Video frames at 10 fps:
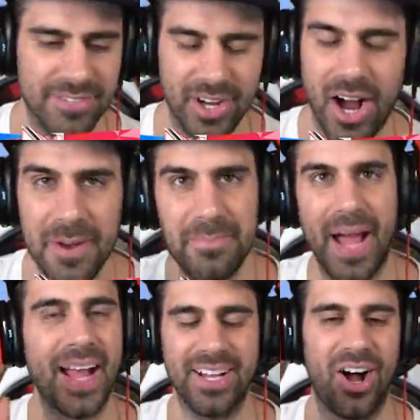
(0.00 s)
gone
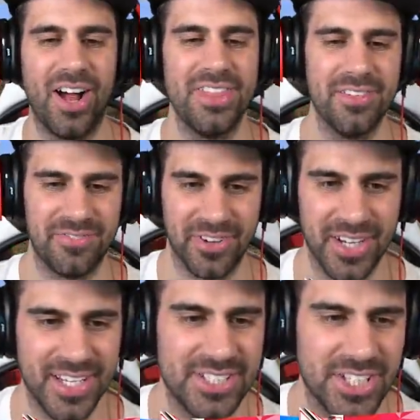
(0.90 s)
back on the
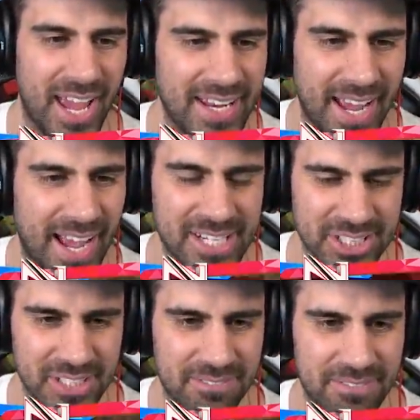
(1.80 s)
footage, and I
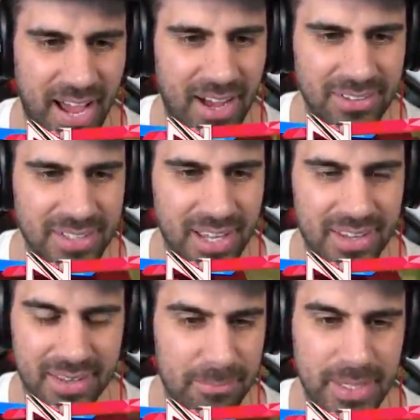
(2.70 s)
actually found
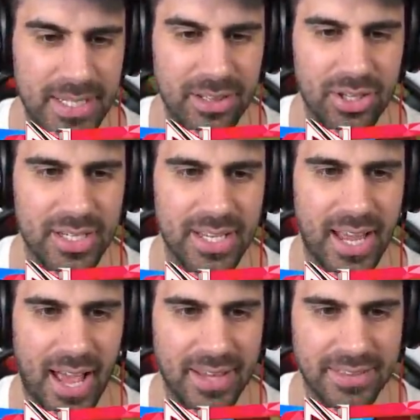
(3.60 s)
me looking
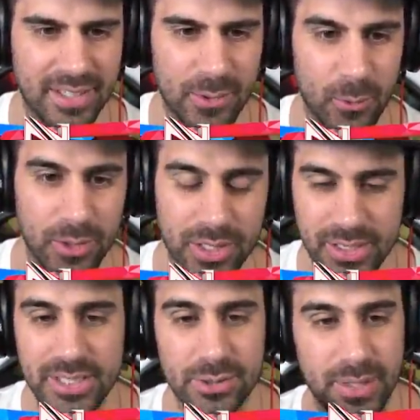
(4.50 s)
at the
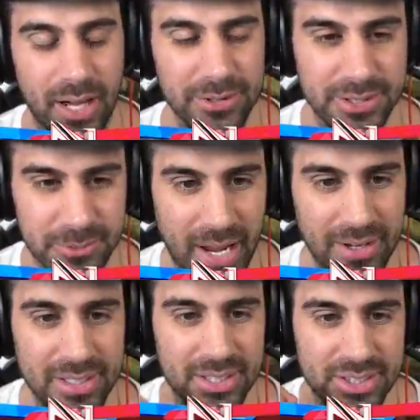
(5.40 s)
coordinates when I was
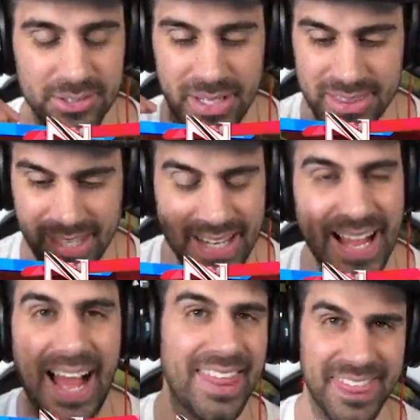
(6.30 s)
around here. So I think,
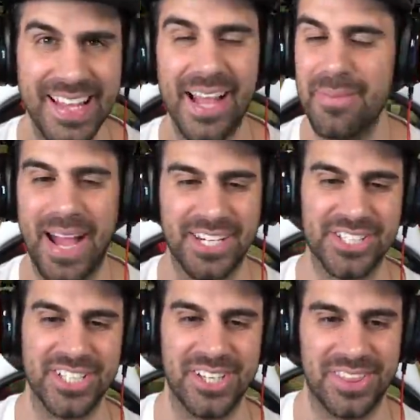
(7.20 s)
I think I'm
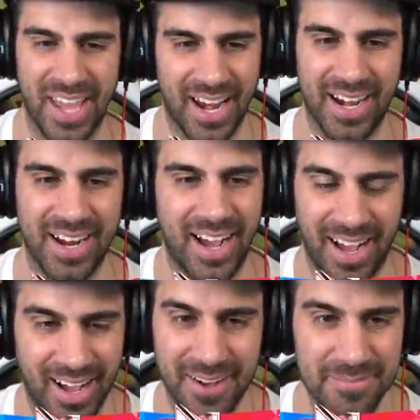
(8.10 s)
actually there.
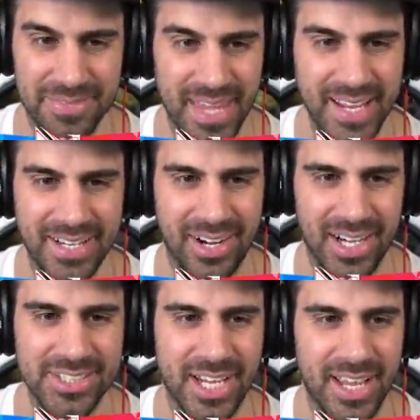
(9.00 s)
Um, thank
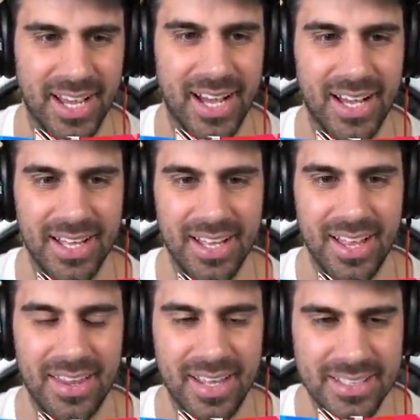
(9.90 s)
gosh I, uh,
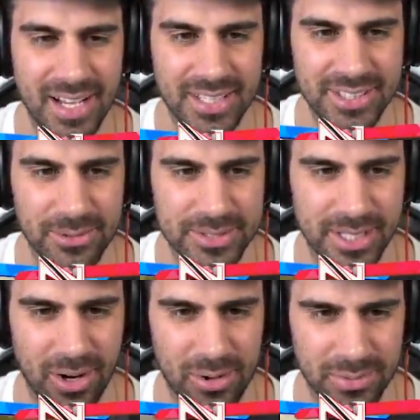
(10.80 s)
thank gosh I was
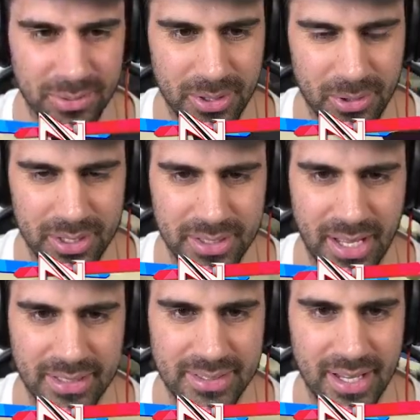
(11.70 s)
like over recording
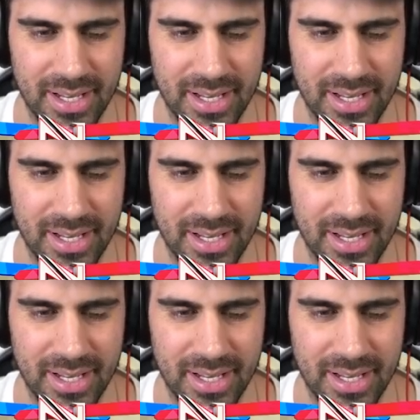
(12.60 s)
that day.